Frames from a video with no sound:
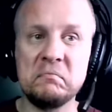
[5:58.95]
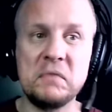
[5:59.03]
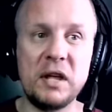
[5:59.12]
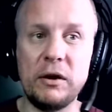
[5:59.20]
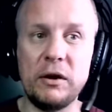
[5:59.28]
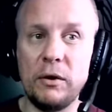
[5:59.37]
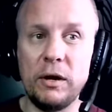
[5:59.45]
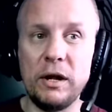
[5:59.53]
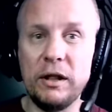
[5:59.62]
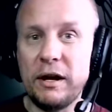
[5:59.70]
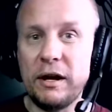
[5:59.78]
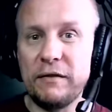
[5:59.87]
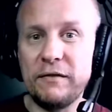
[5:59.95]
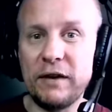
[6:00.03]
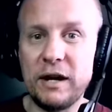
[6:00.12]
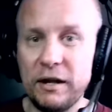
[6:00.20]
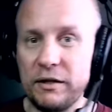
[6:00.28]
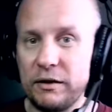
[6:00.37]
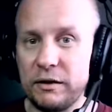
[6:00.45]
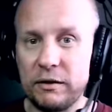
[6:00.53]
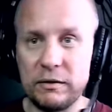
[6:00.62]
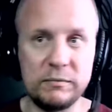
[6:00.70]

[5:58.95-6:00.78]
you know, a lot of other